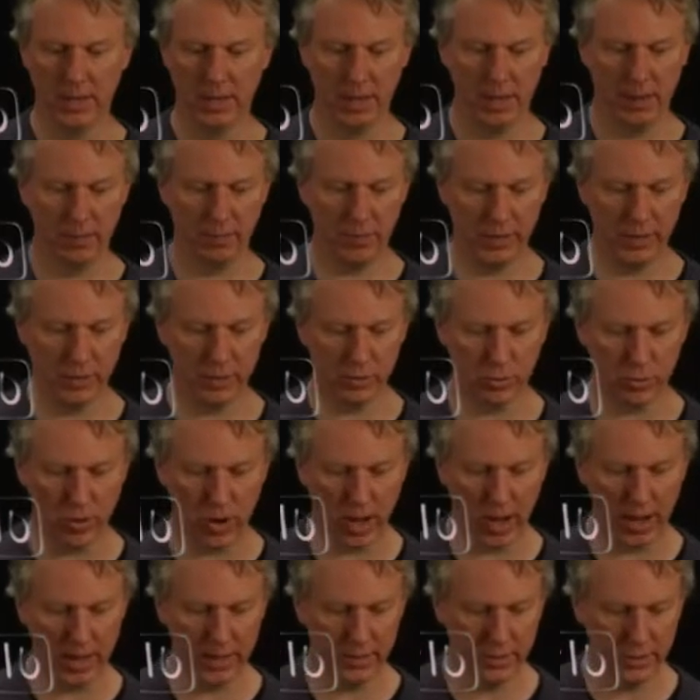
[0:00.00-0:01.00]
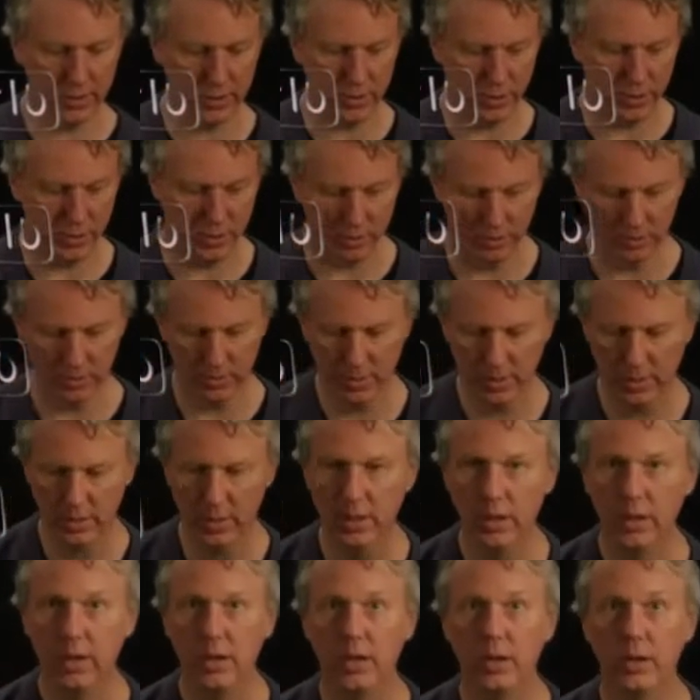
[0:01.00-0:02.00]
if we tried to
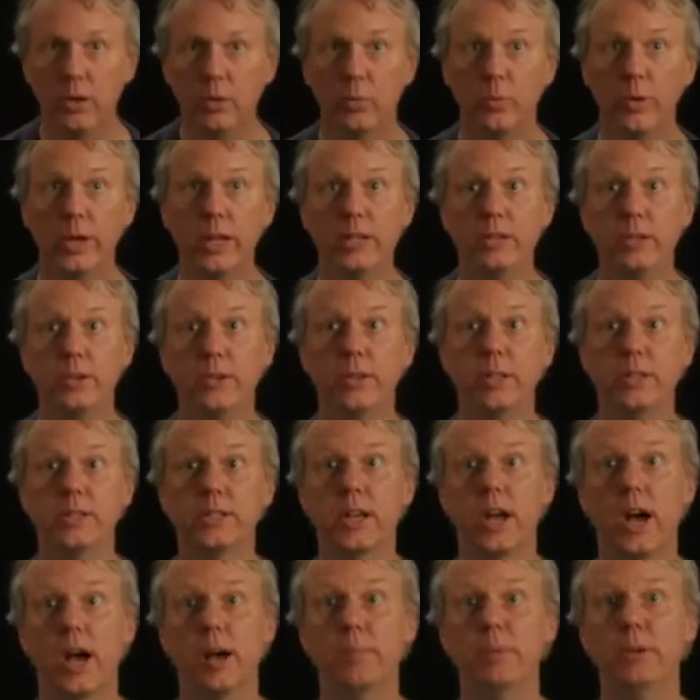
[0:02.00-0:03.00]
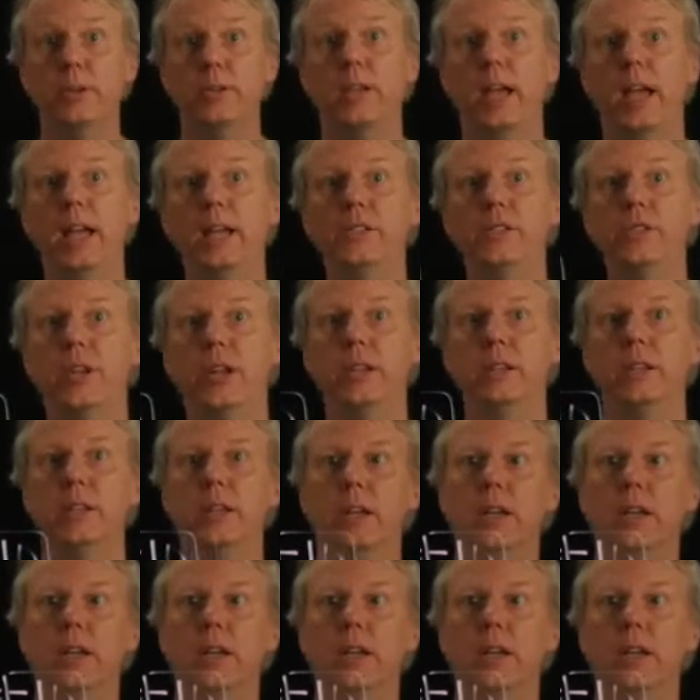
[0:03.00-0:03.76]
redo this computation